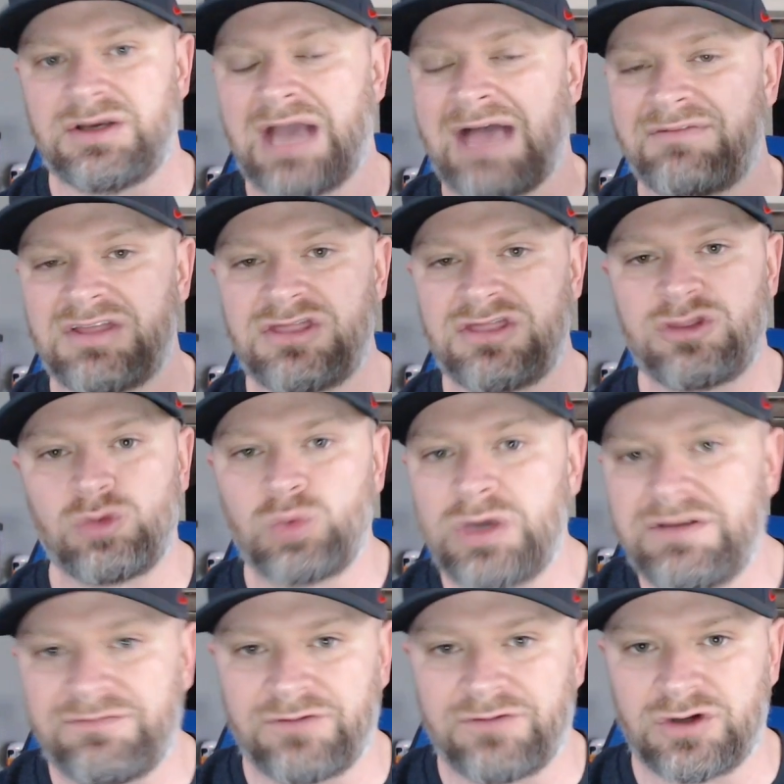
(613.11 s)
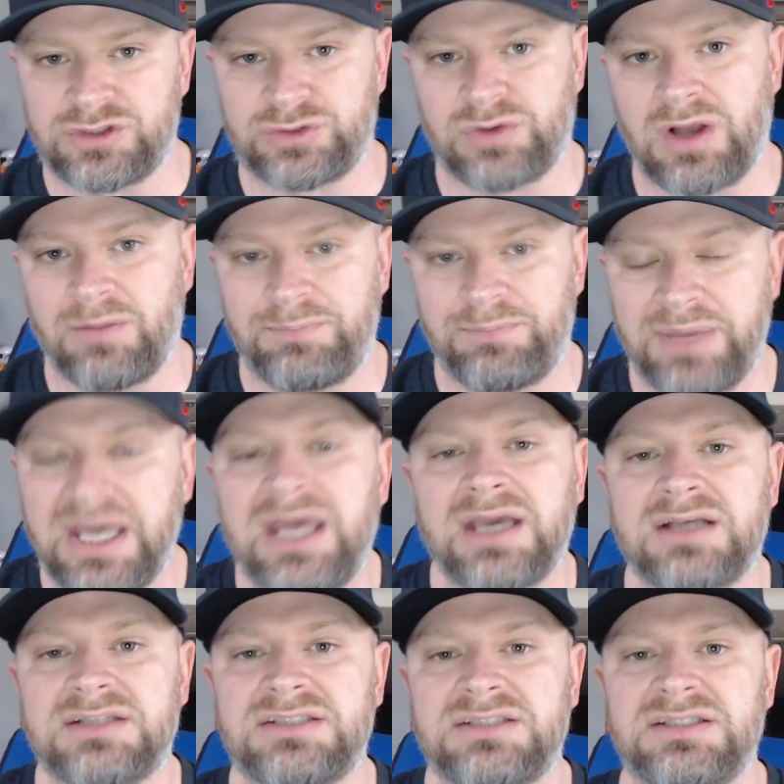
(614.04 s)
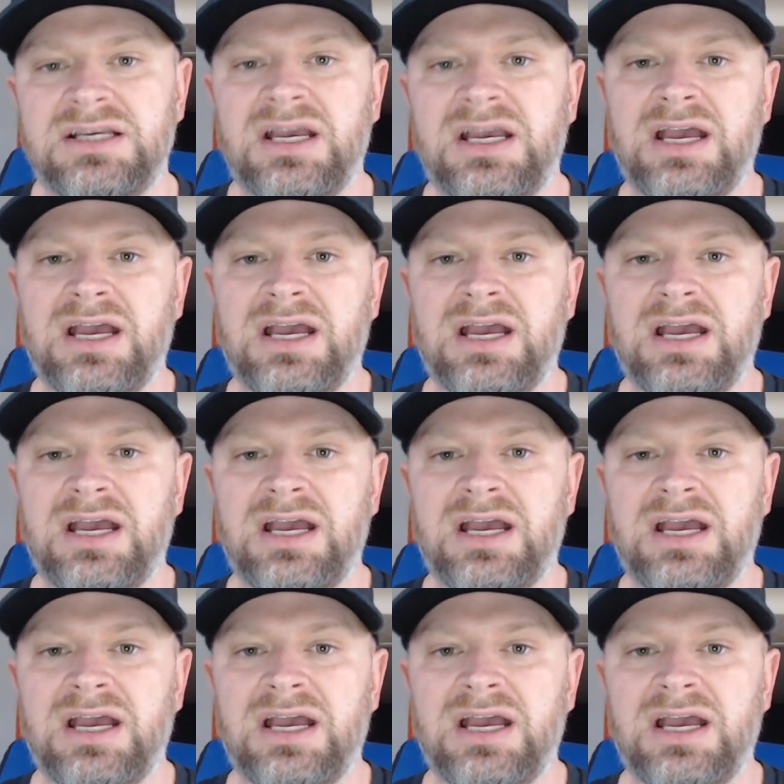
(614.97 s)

having 3 first-round picks,